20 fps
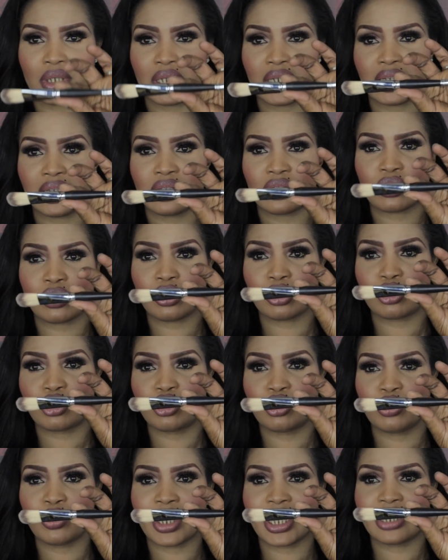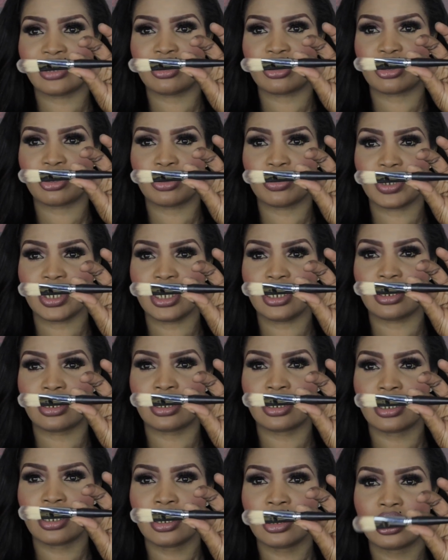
like, it's got two ends to it,